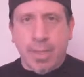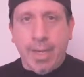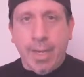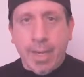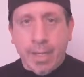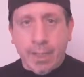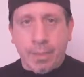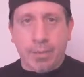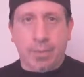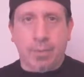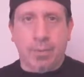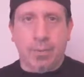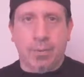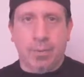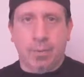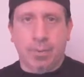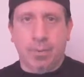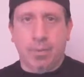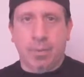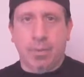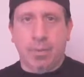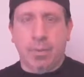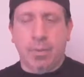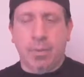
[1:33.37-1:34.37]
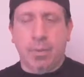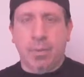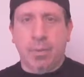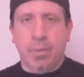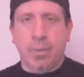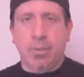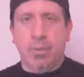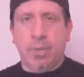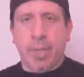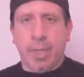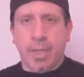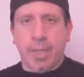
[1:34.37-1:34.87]
answer
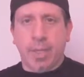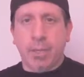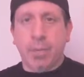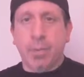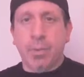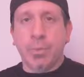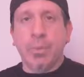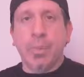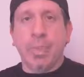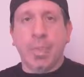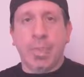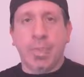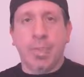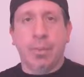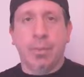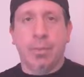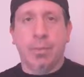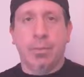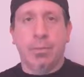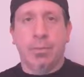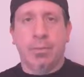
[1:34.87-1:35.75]
that you need